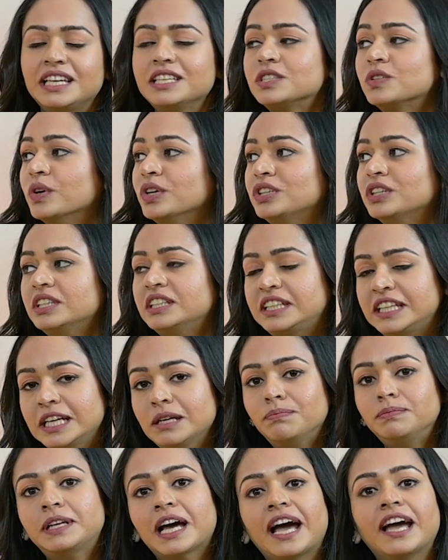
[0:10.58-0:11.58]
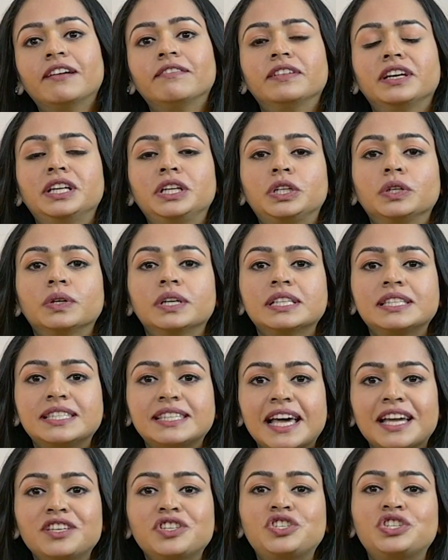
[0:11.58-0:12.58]
He's going to deep dive into
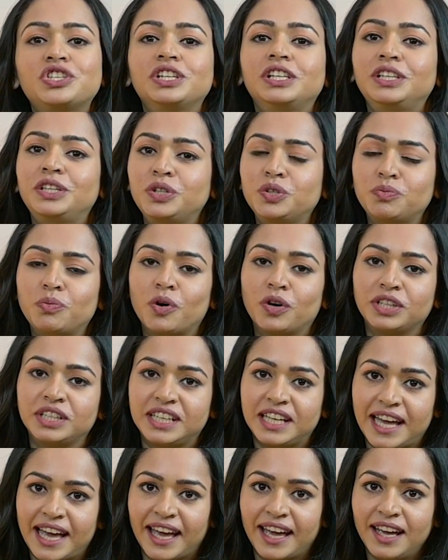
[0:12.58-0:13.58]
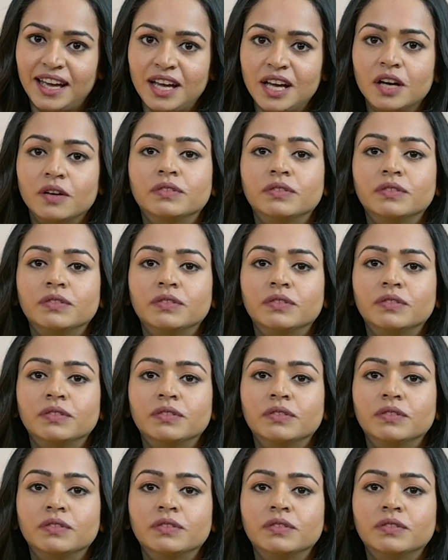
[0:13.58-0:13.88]
essential newborn care